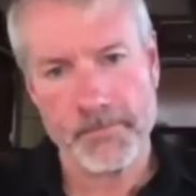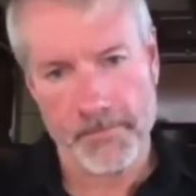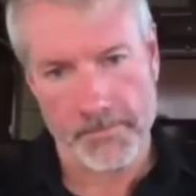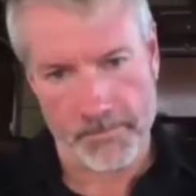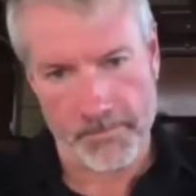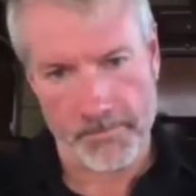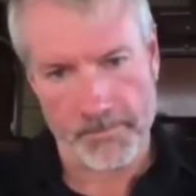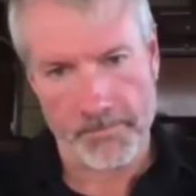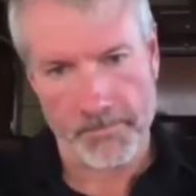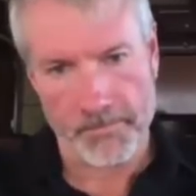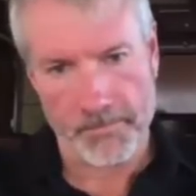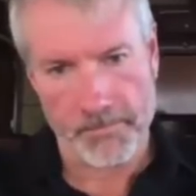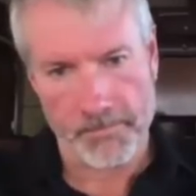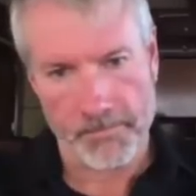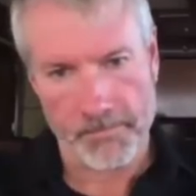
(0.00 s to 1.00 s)

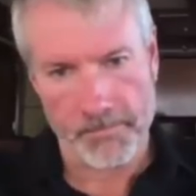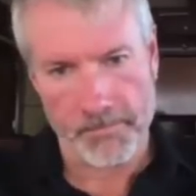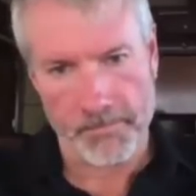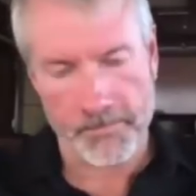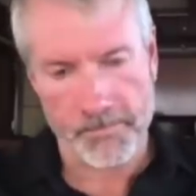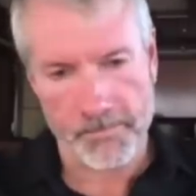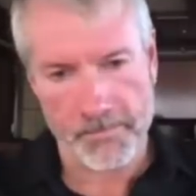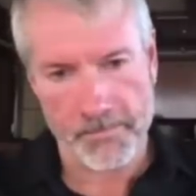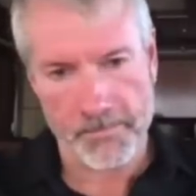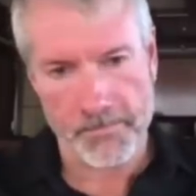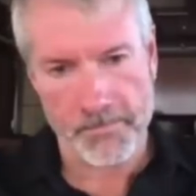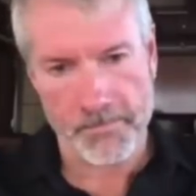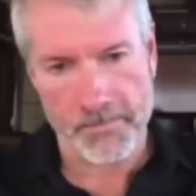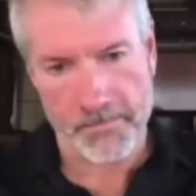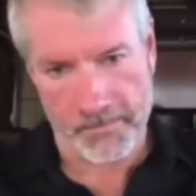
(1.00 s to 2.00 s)

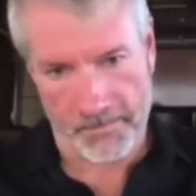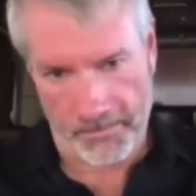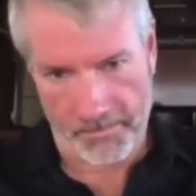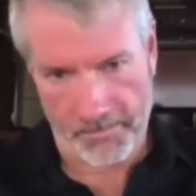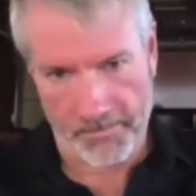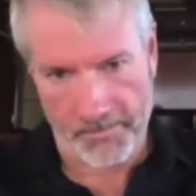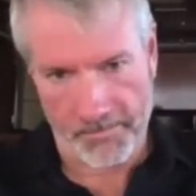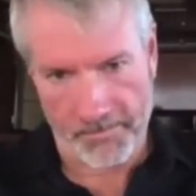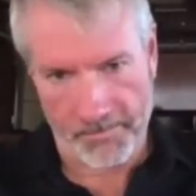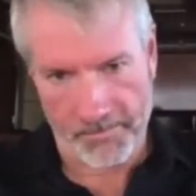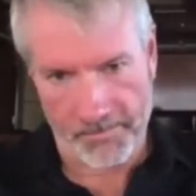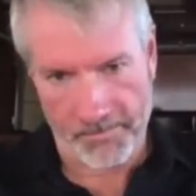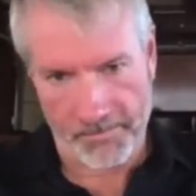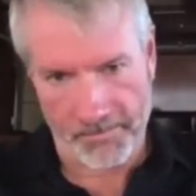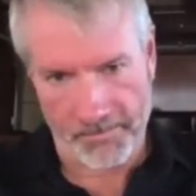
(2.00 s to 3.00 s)

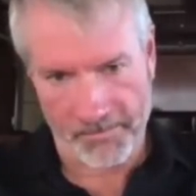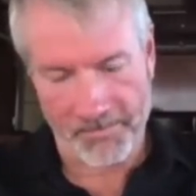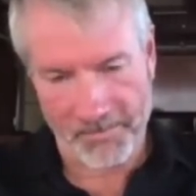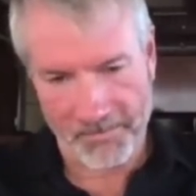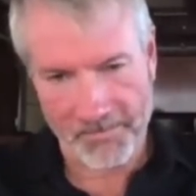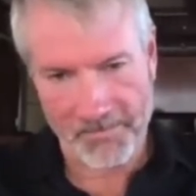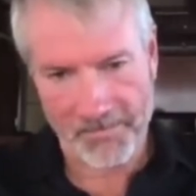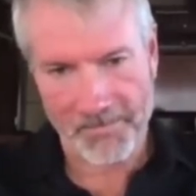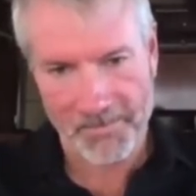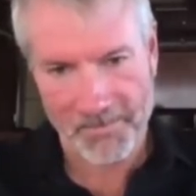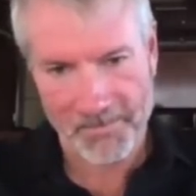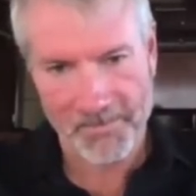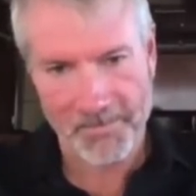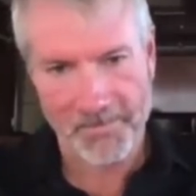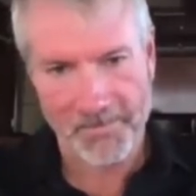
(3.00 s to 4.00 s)
No words are spoken by the person on screen.